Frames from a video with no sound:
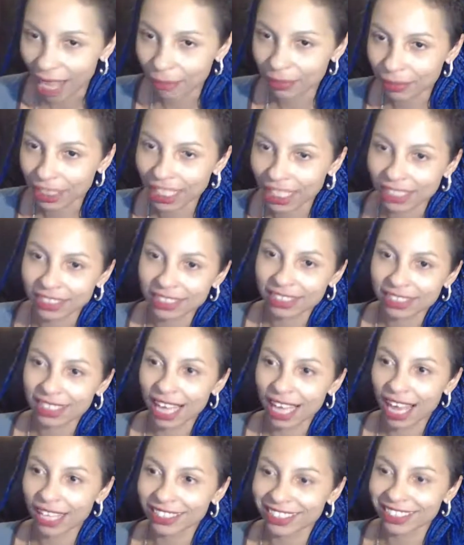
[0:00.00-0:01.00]
Yes,
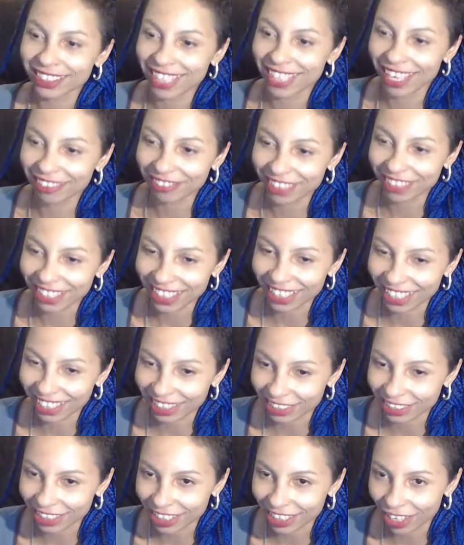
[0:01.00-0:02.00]
I do have.
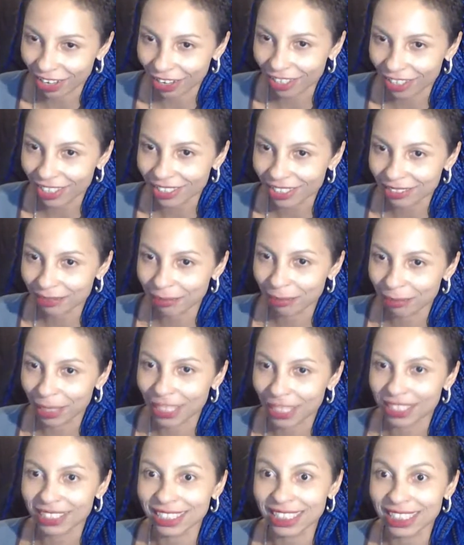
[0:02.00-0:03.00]
Yeah,
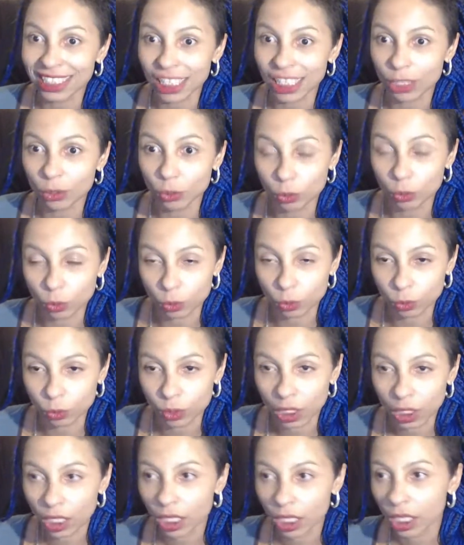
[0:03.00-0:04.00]
but
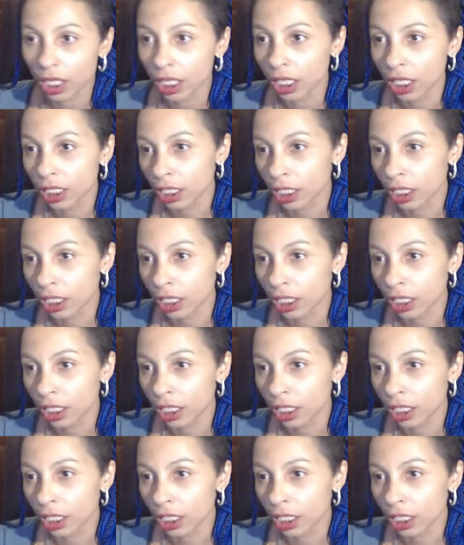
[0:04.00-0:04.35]
shit.